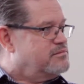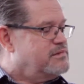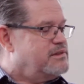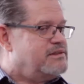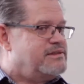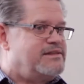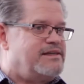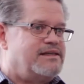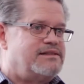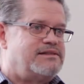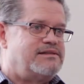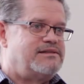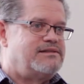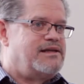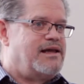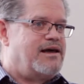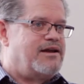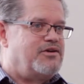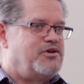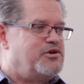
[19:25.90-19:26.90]

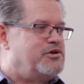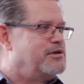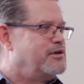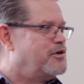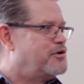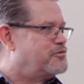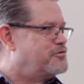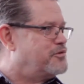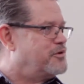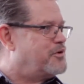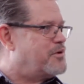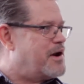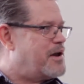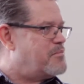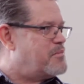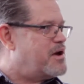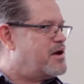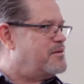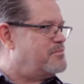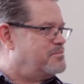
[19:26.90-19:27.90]
that's not a good look for
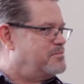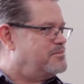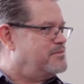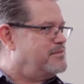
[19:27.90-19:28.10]
grandma,